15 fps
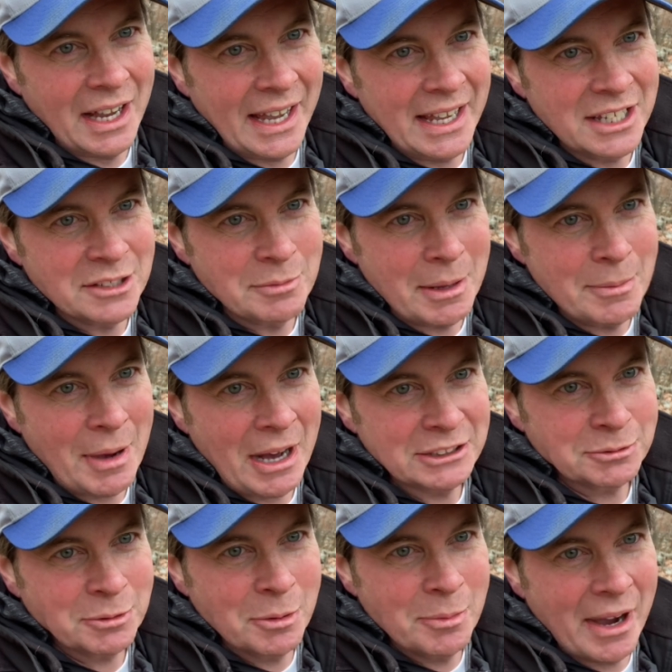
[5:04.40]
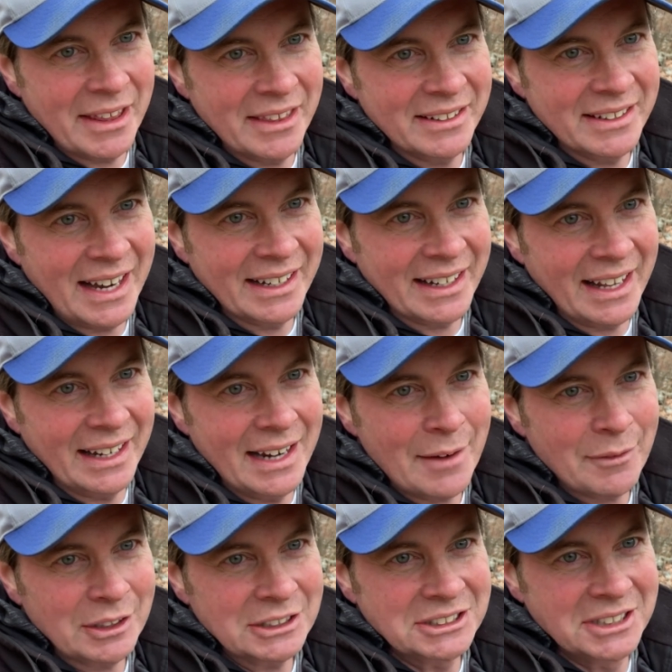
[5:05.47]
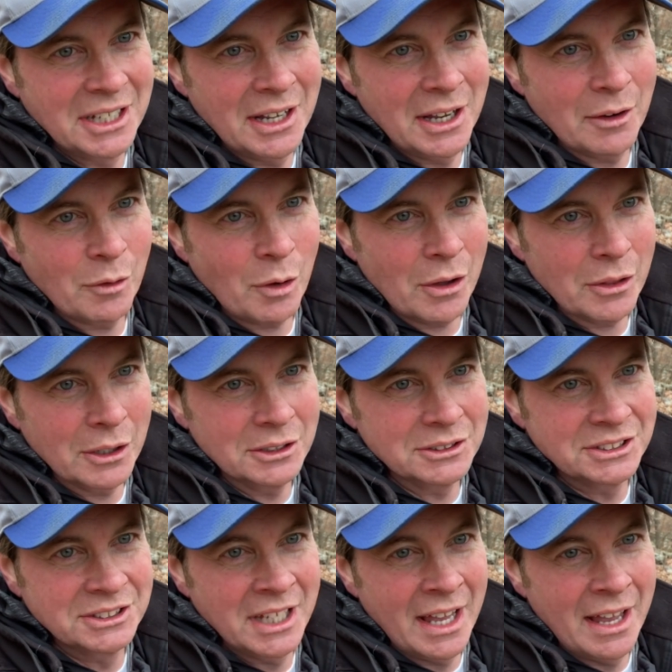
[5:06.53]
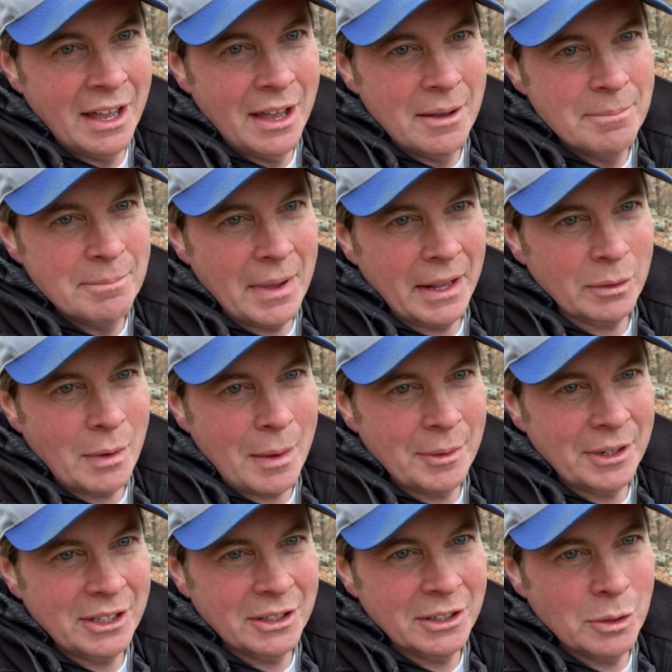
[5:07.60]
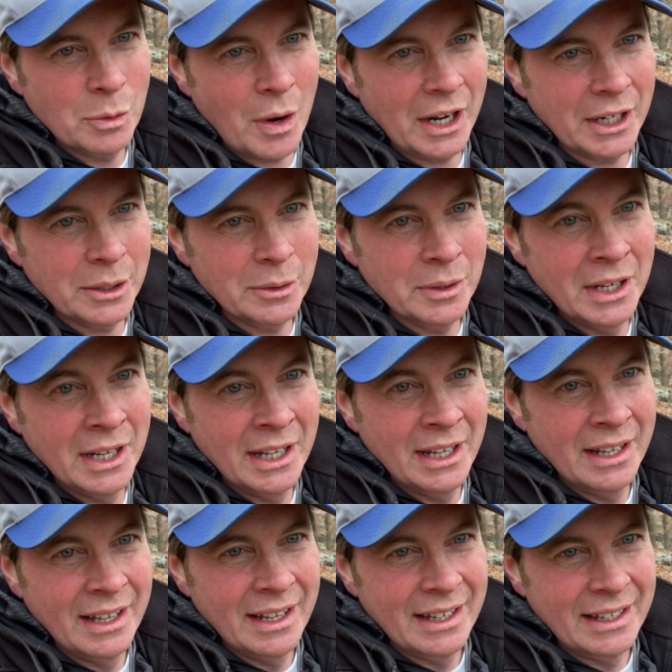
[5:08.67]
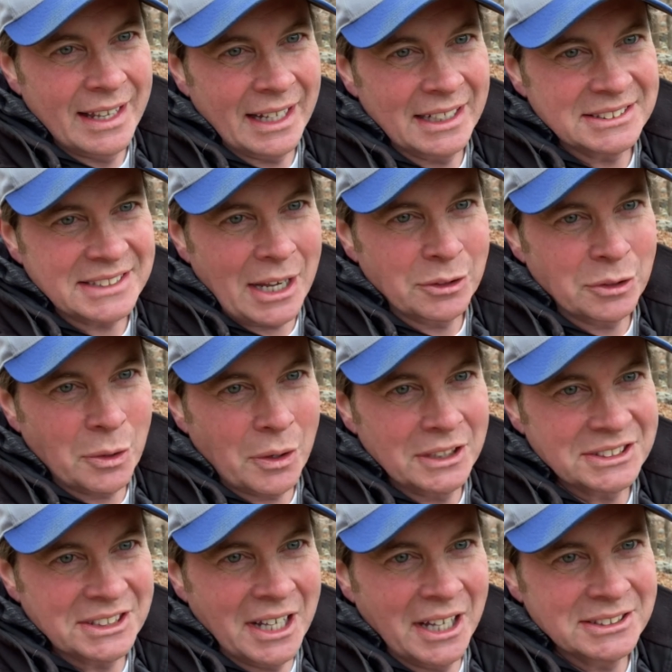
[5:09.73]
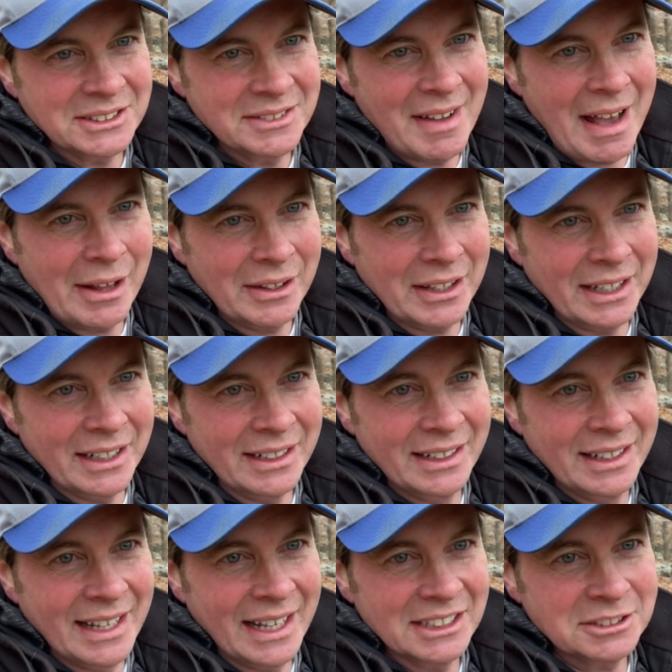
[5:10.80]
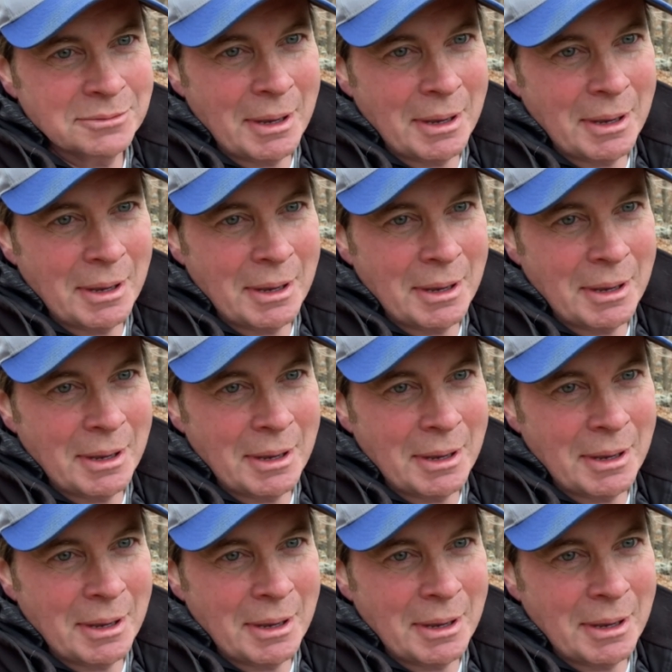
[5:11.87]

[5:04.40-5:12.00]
hike is made possible by the dedicated efforts of all those men and women who want to get us outdoors in the Hudson Valley and get us some